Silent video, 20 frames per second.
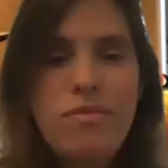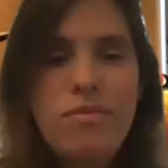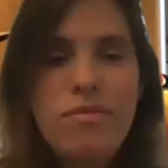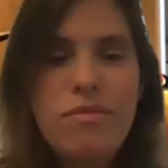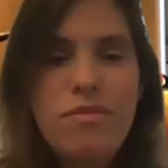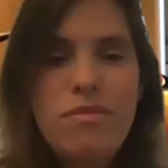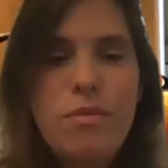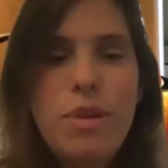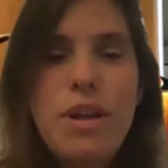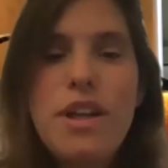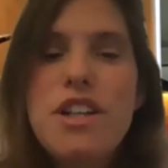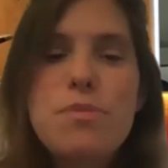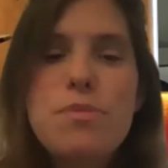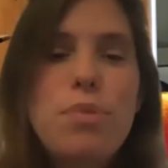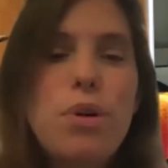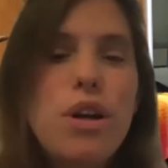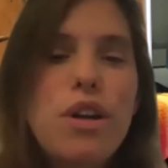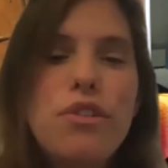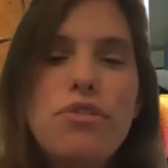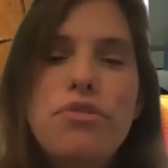Because
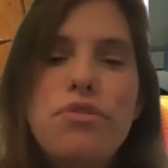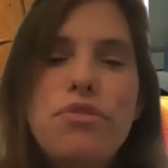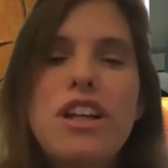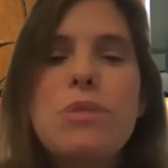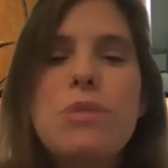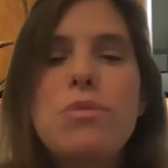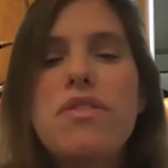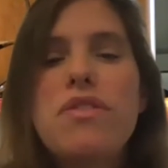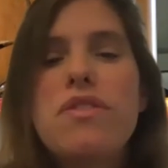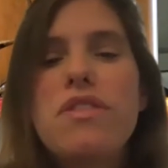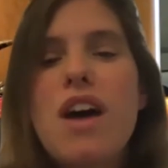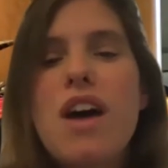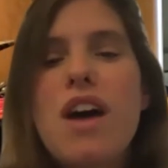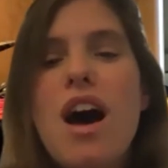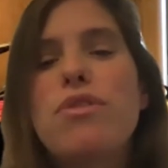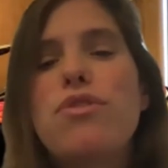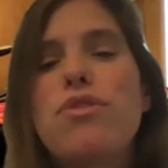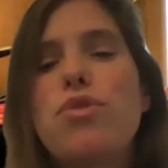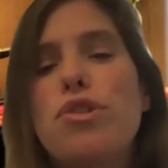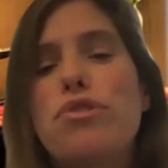putting freedom of thought
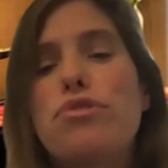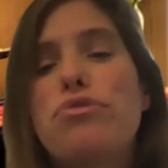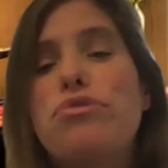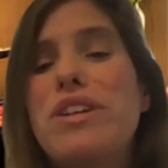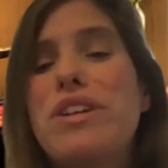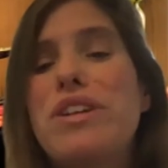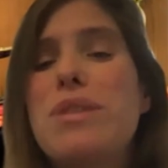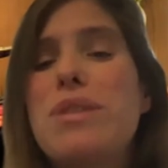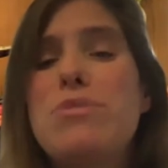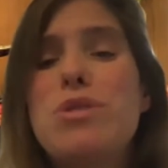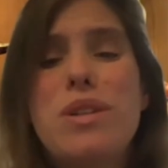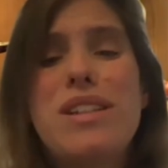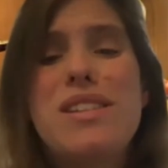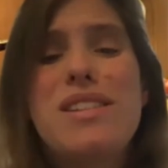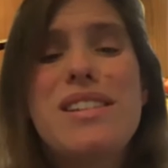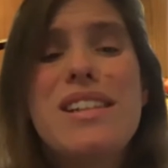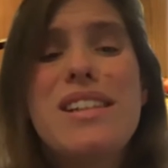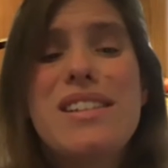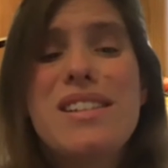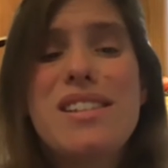before freedom to
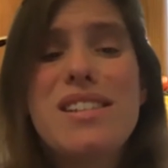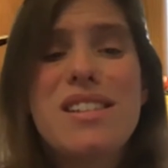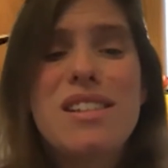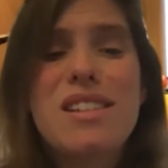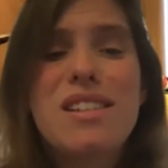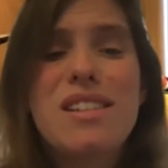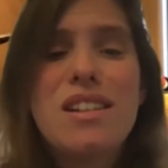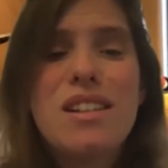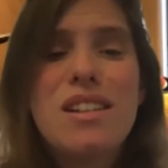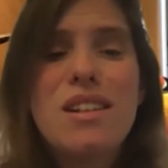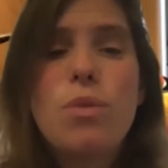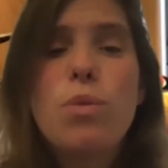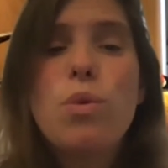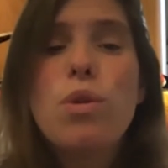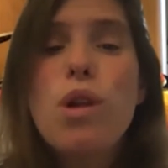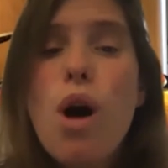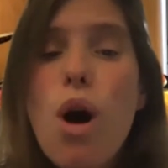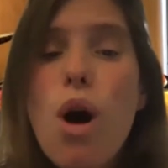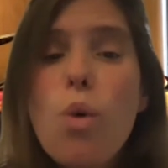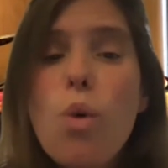exist will
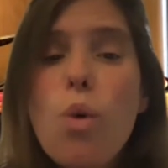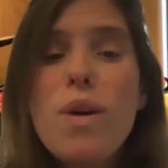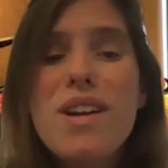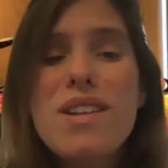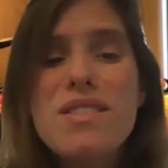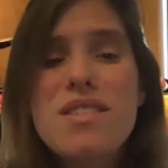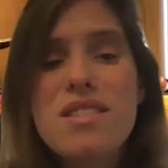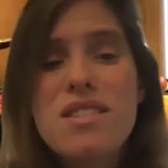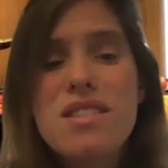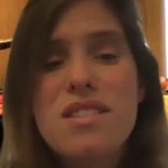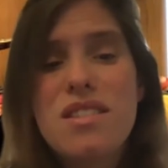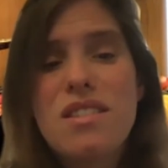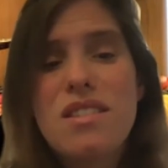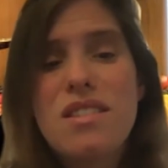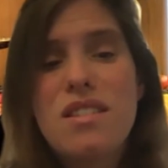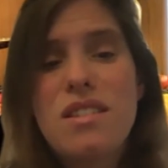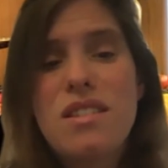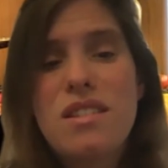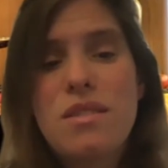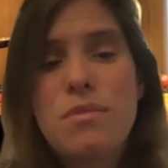always
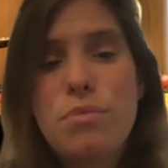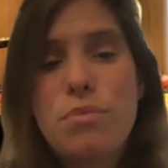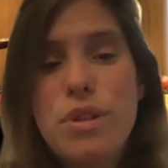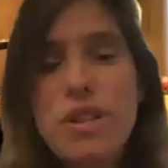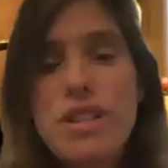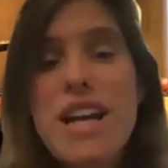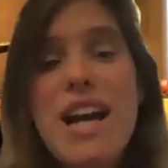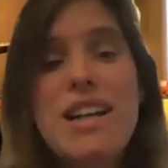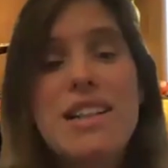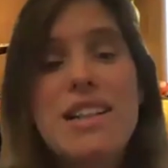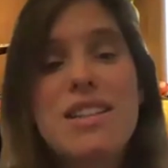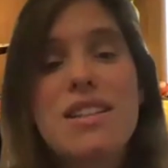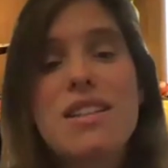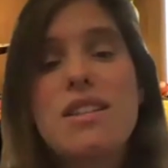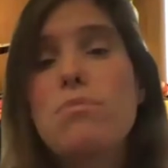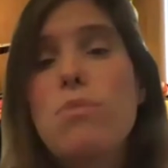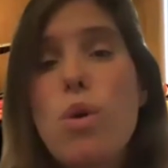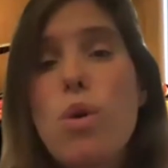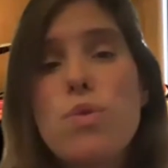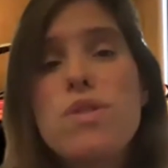protect the
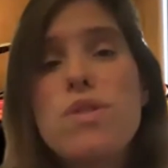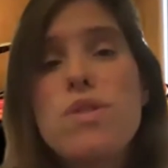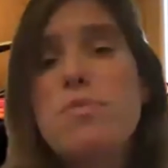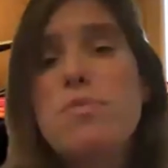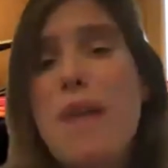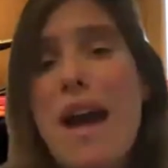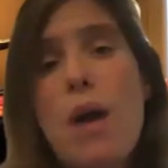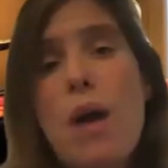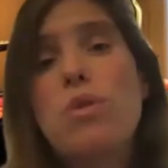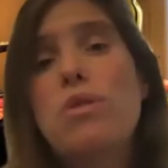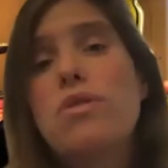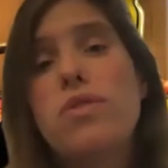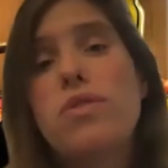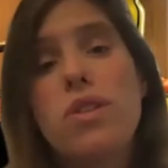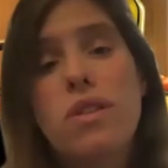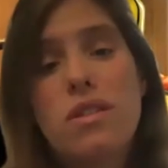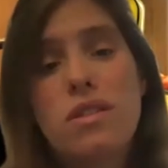most powerful.